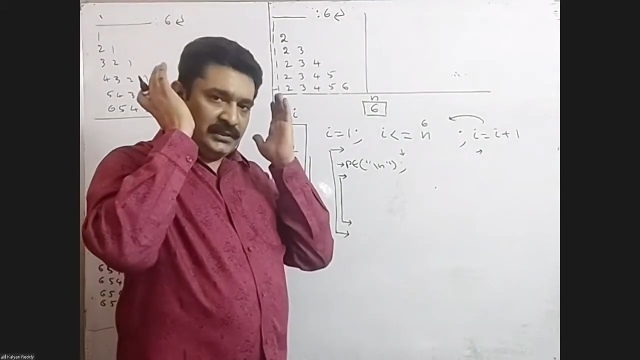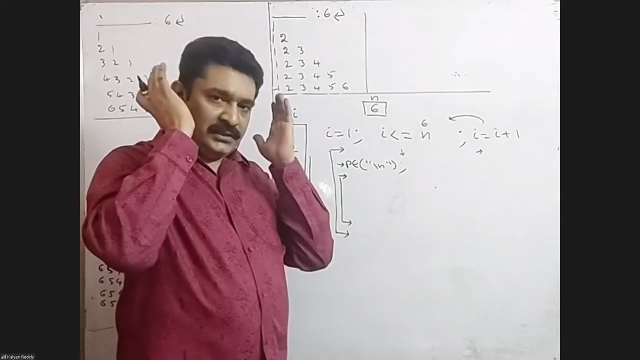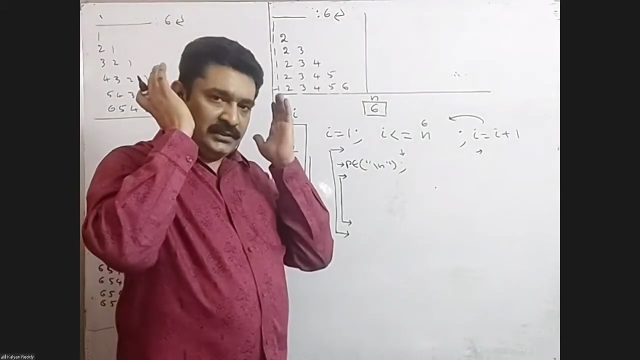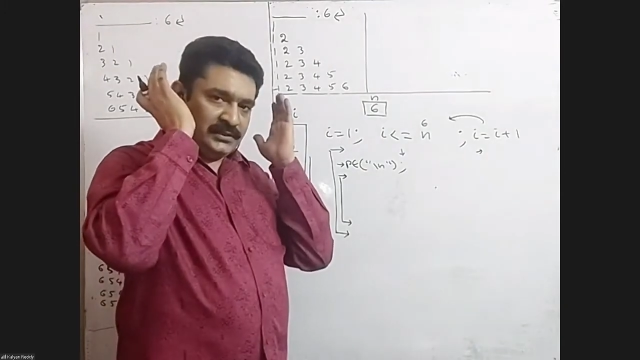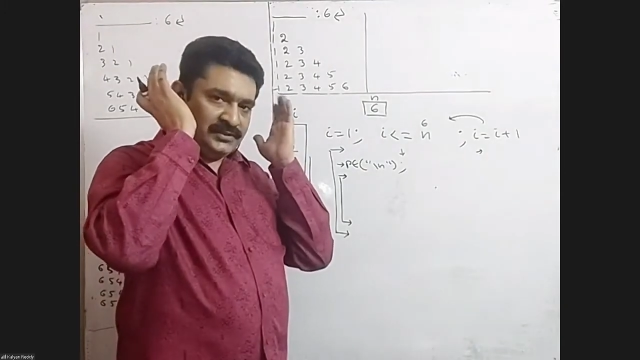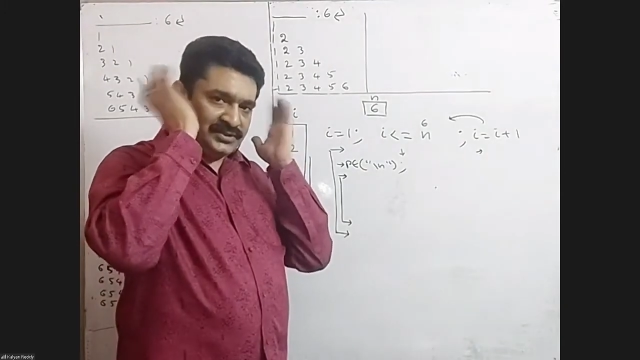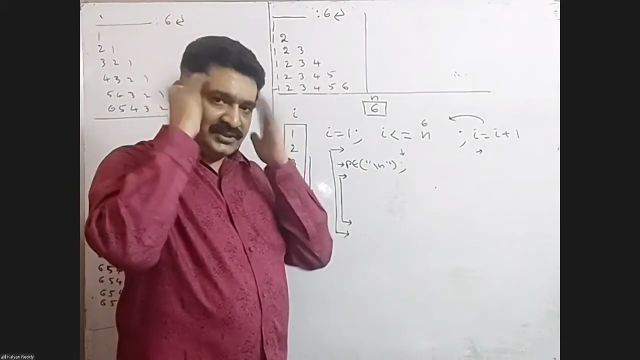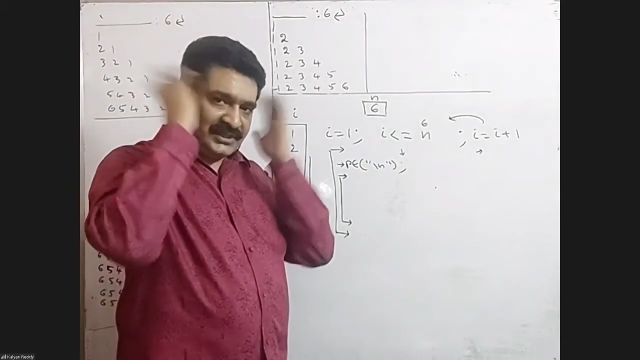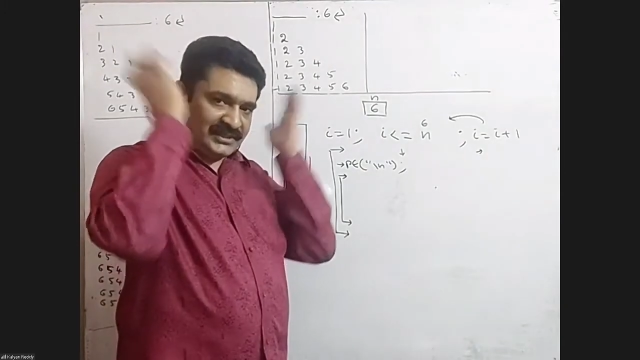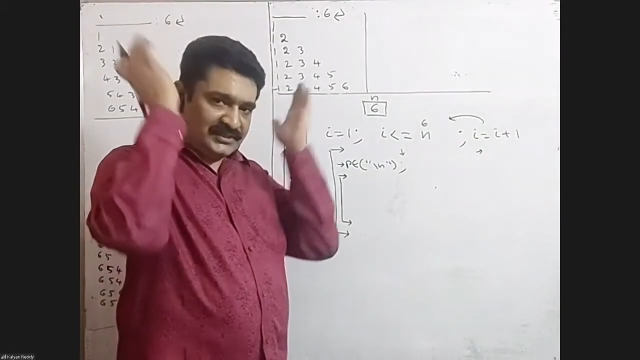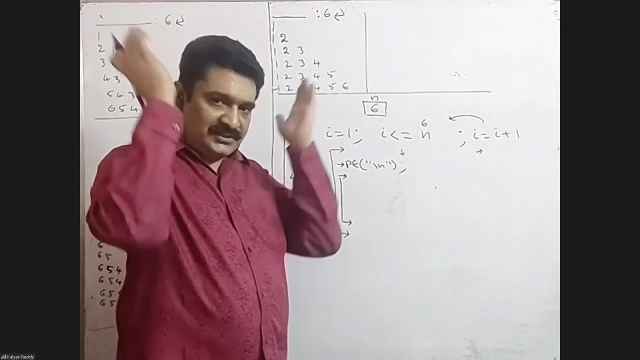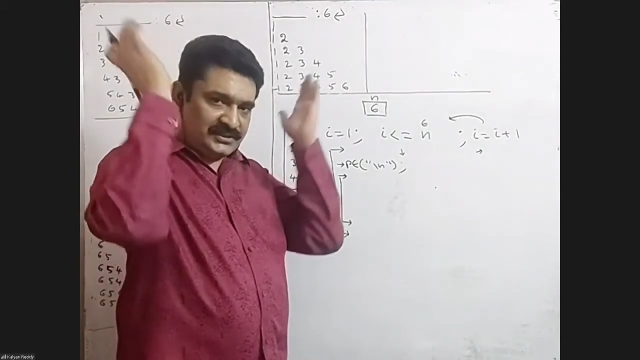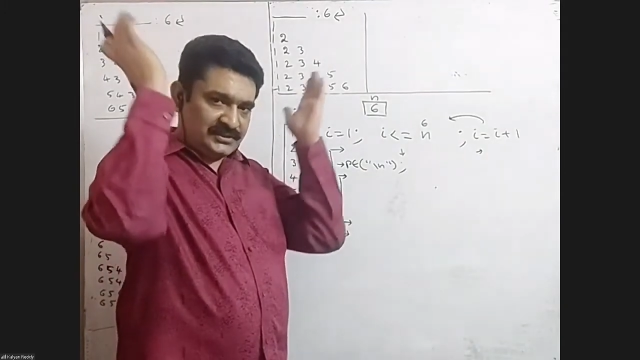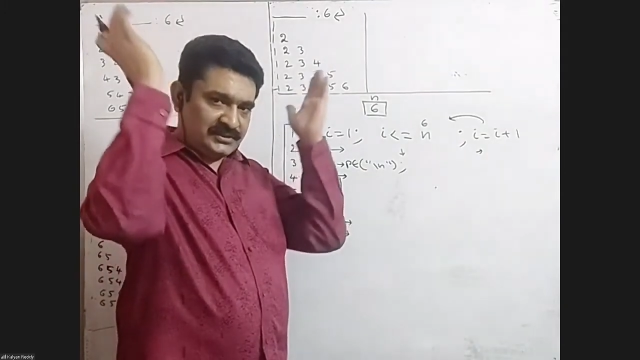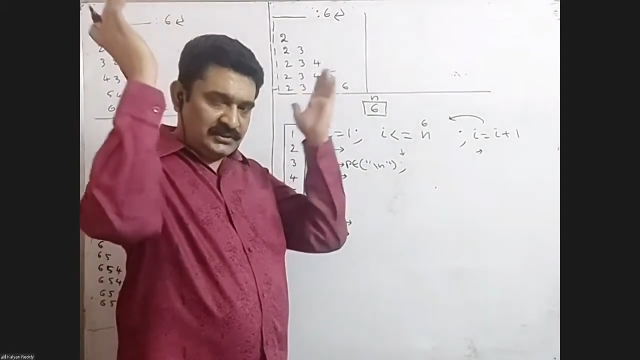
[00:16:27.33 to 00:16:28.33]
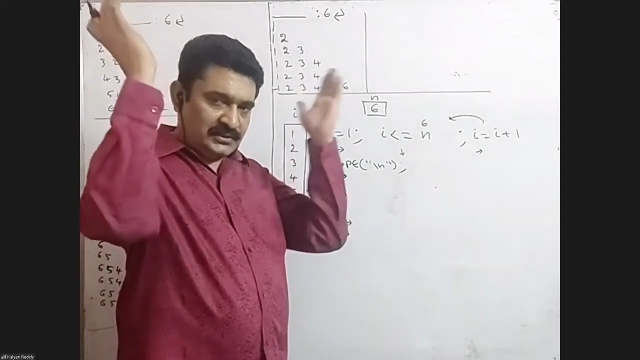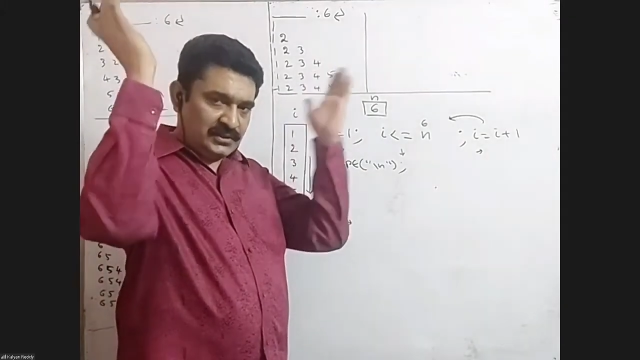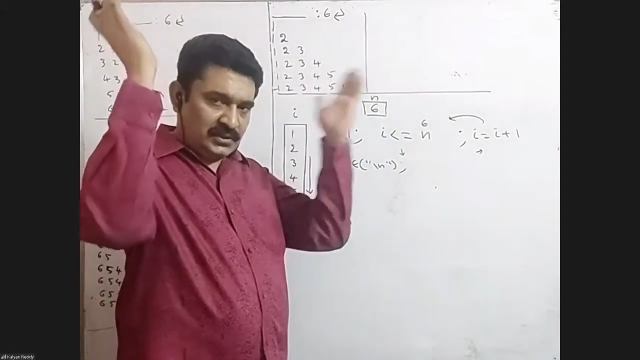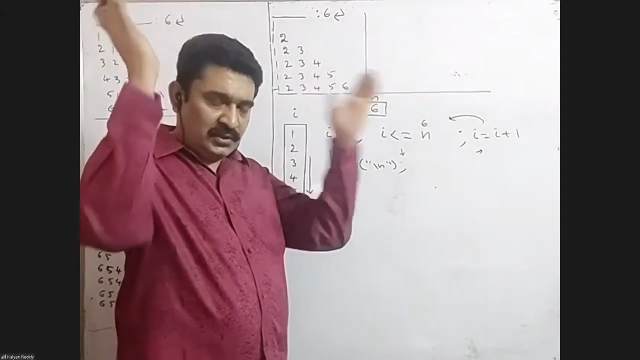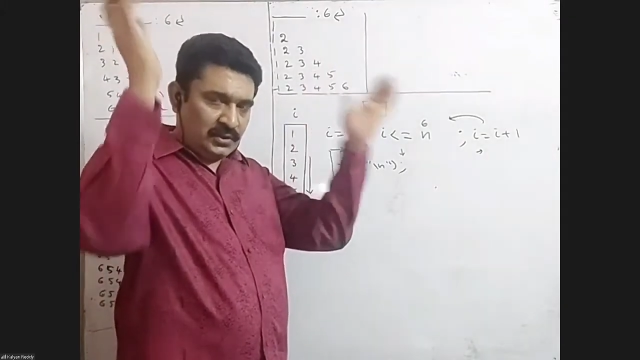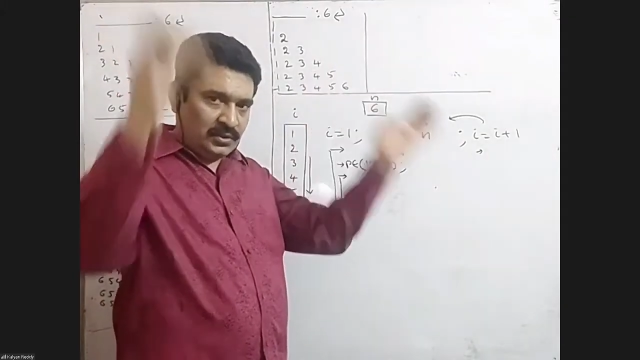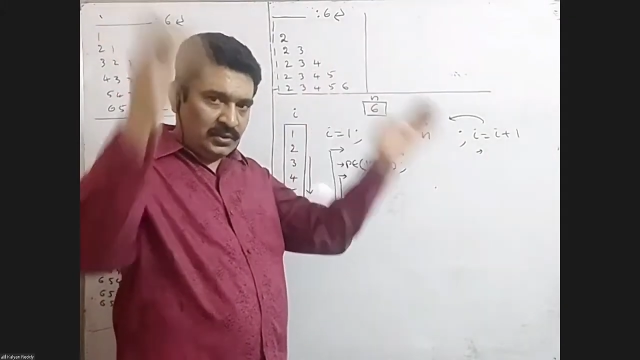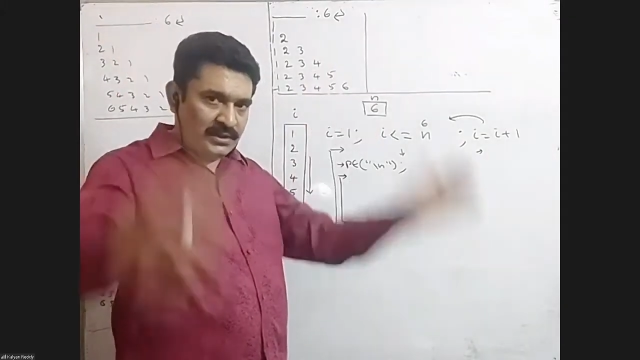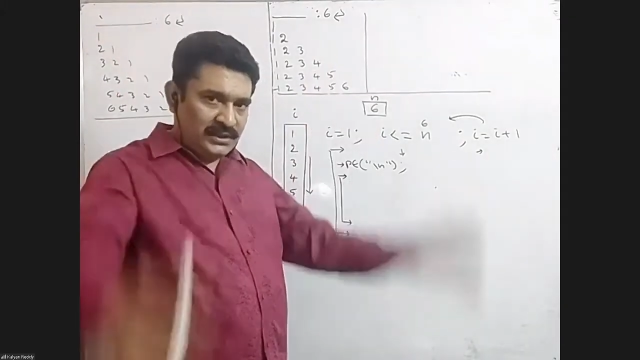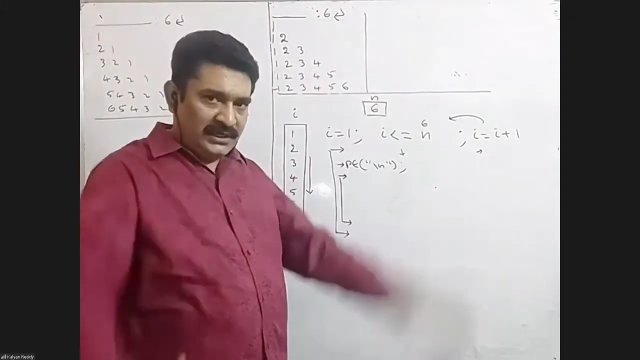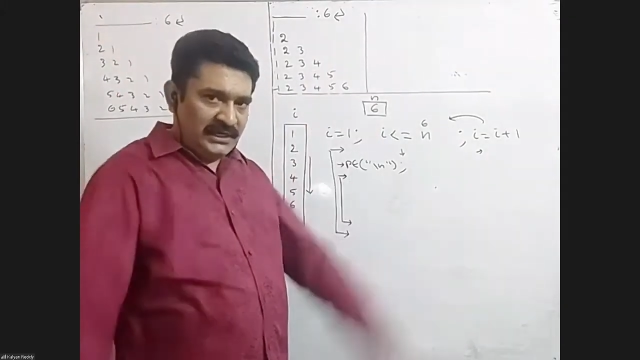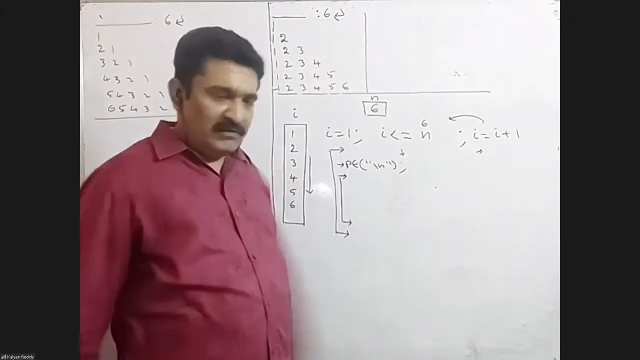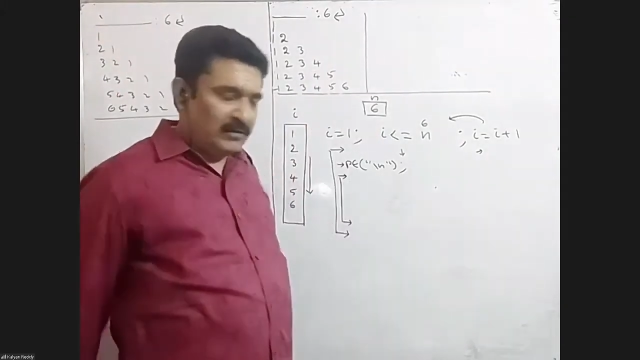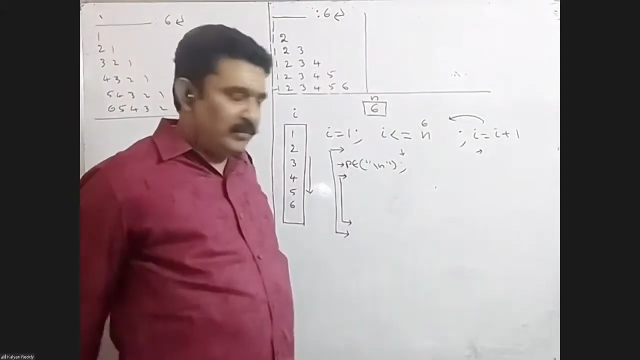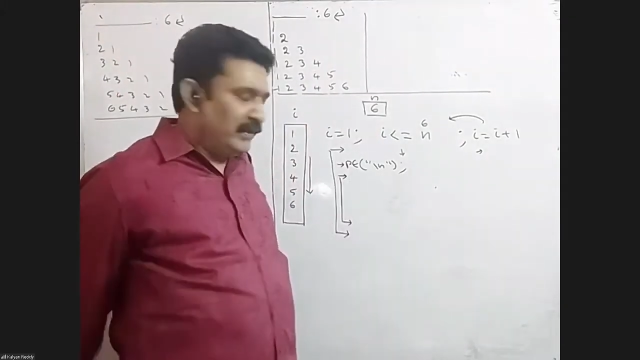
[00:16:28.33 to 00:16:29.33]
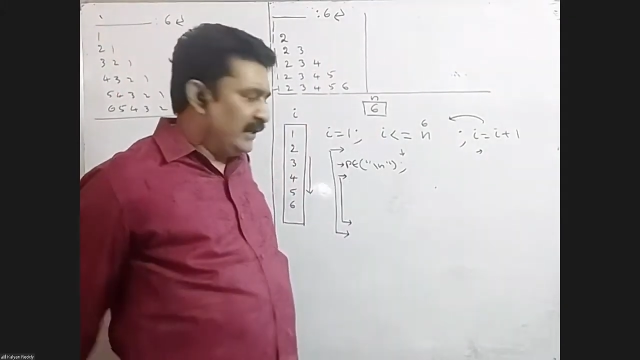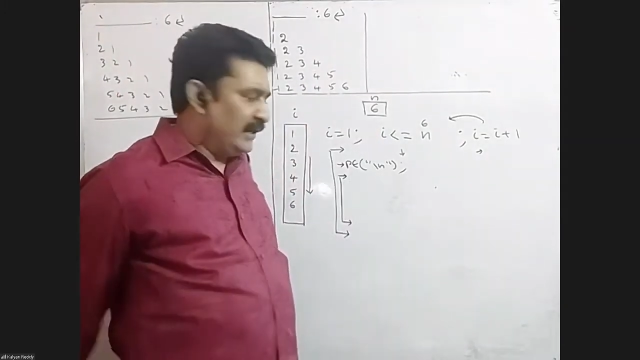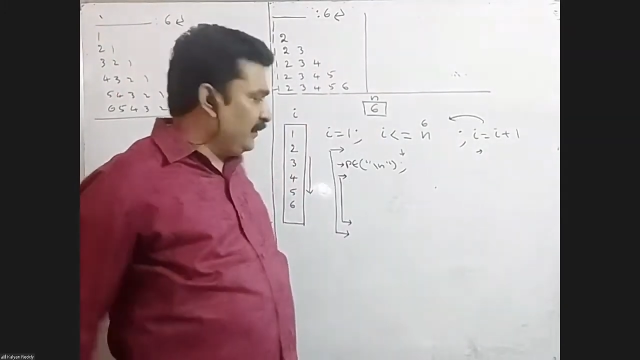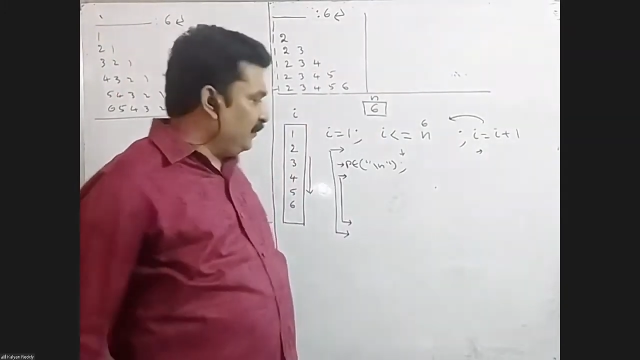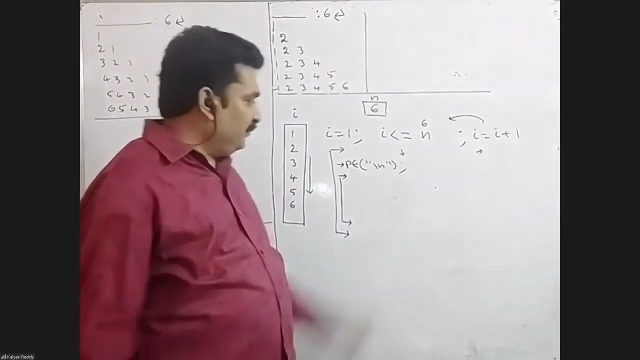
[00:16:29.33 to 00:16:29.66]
stress load in our mind